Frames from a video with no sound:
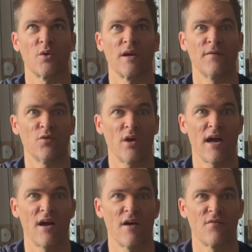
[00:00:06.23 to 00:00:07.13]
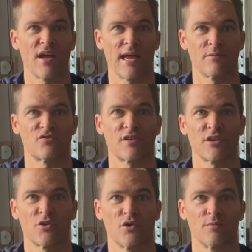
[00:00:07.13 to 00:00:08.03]
if you have a
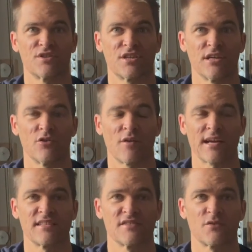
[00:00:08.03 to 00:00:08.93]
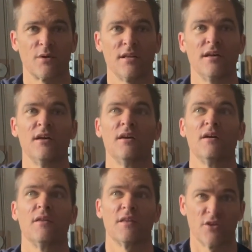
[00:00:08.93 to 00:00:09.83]
hamstring curl machine or access to one,
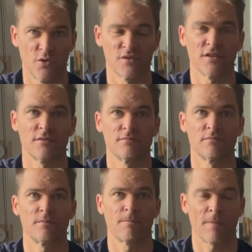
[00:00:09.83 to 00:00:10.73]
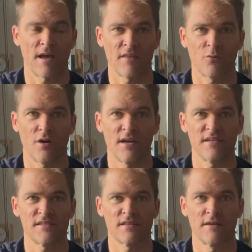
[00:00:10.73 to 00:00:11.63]
then use it.
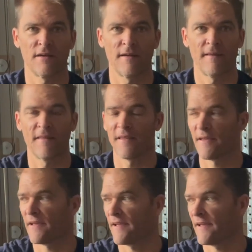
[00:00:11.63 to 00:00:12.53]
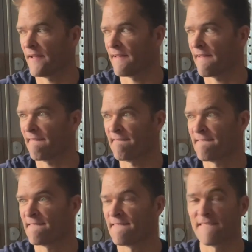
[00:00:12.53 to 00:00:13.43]
Otherwise, then
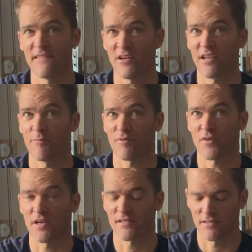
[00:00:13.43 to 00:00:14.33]
you got to improvise.